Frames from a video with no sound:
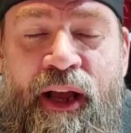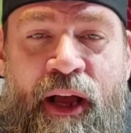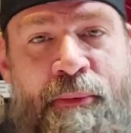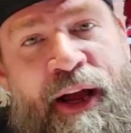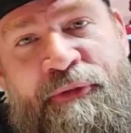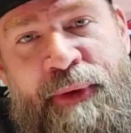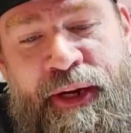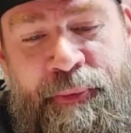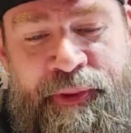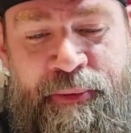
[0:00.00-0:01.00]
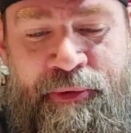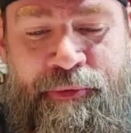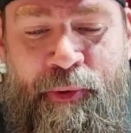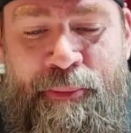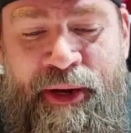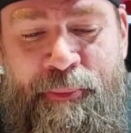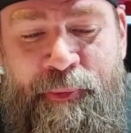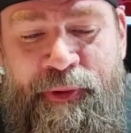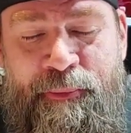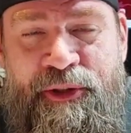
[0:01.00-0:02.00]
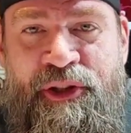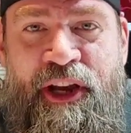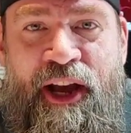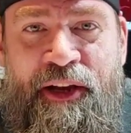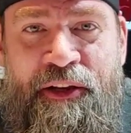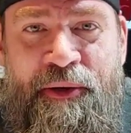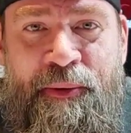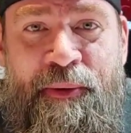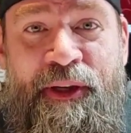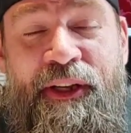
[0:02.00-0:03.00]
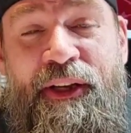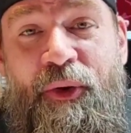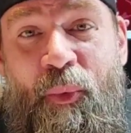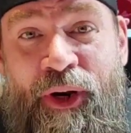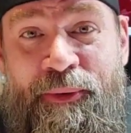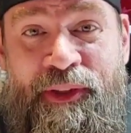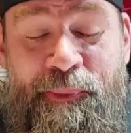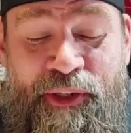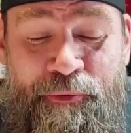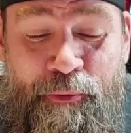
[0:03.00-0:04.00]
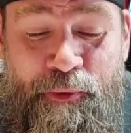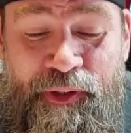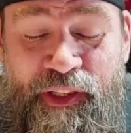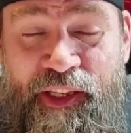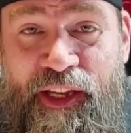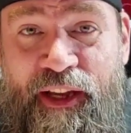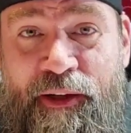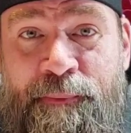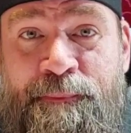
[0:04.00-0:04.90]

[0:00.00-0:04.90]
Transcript: Um, I've met up with them before. I met up with them in Chicago when I was up there for the uh,